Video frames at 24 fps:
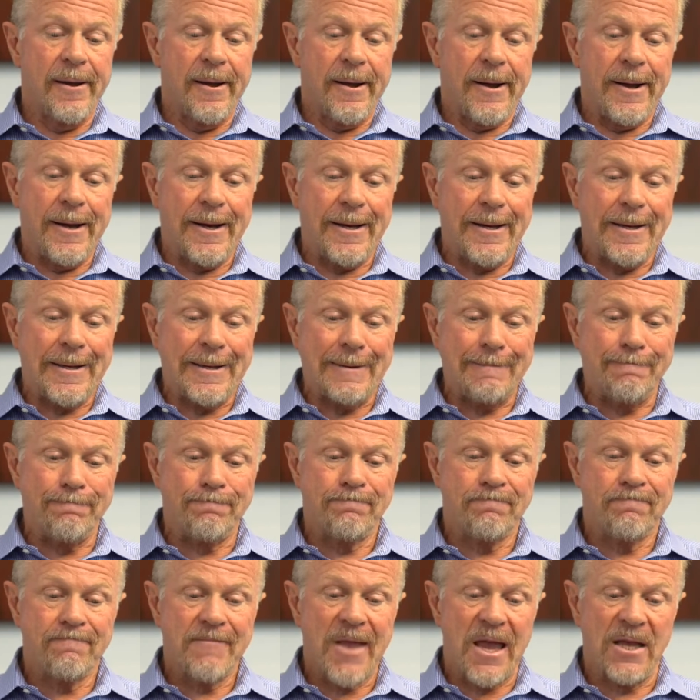
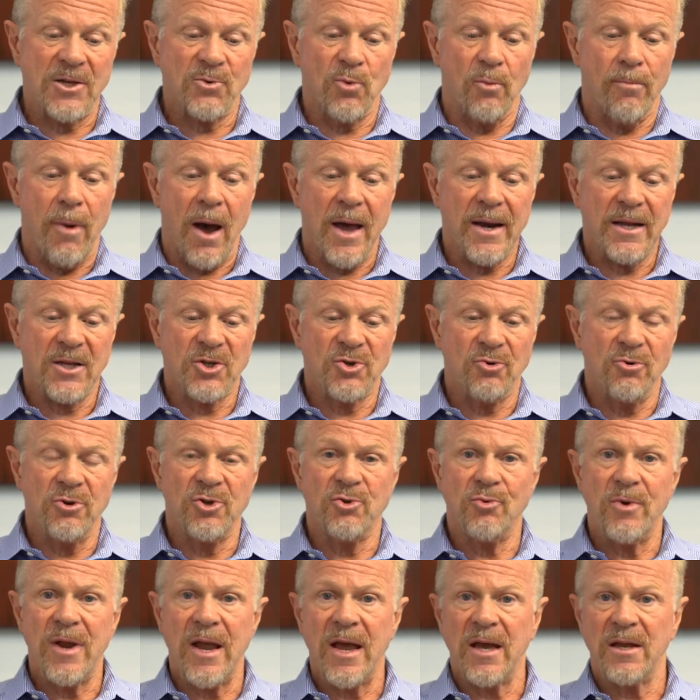As robotic
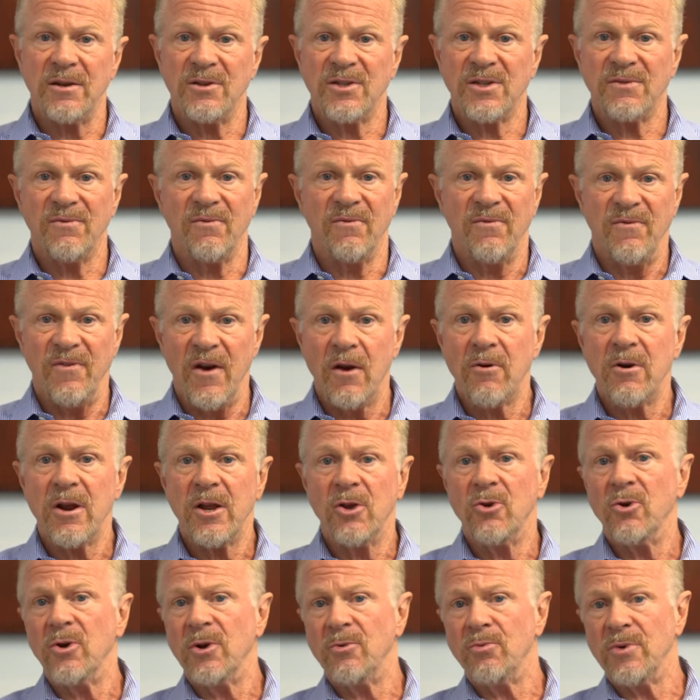surgery had very
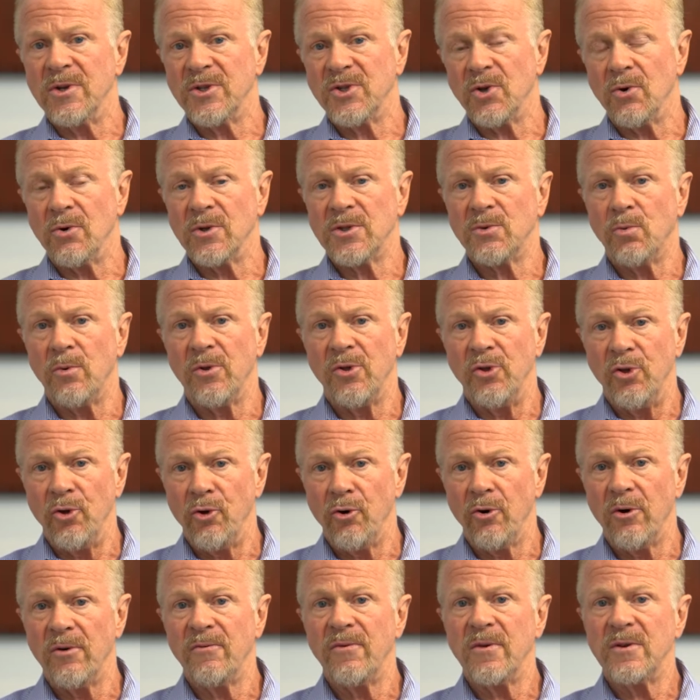good results with
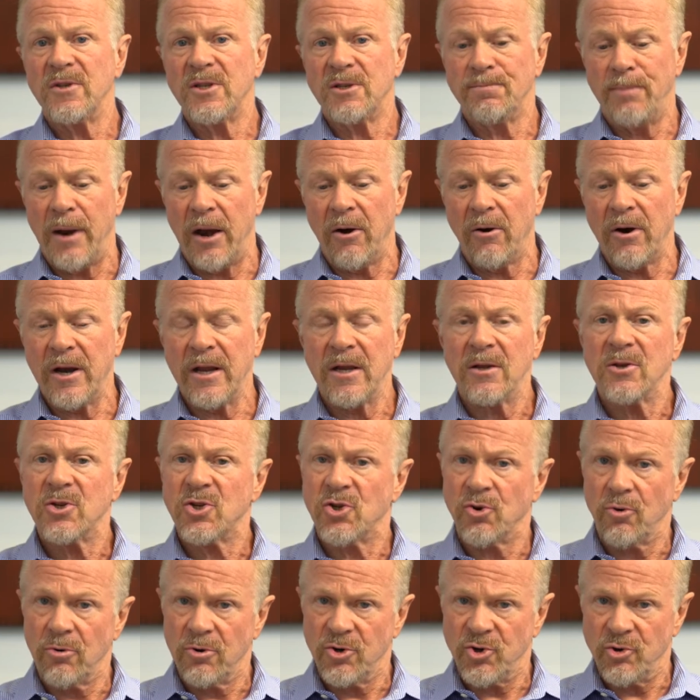nerve-sparing
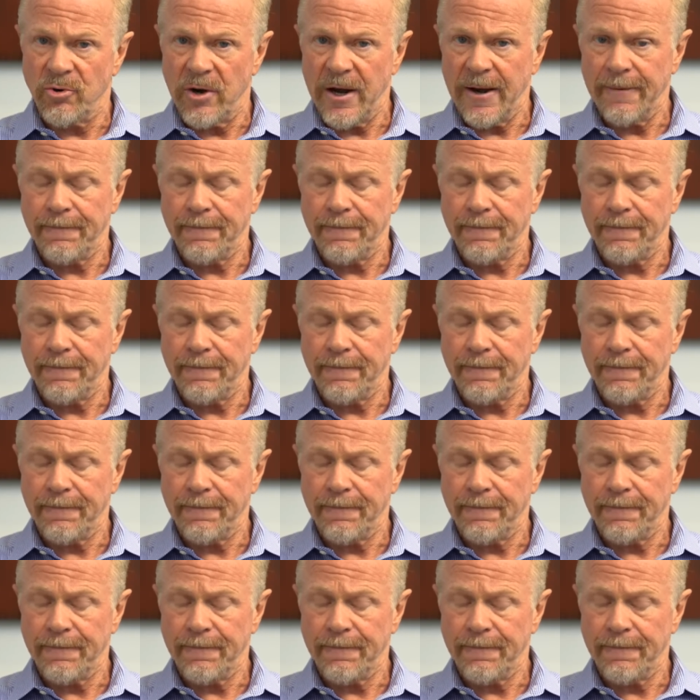surgery.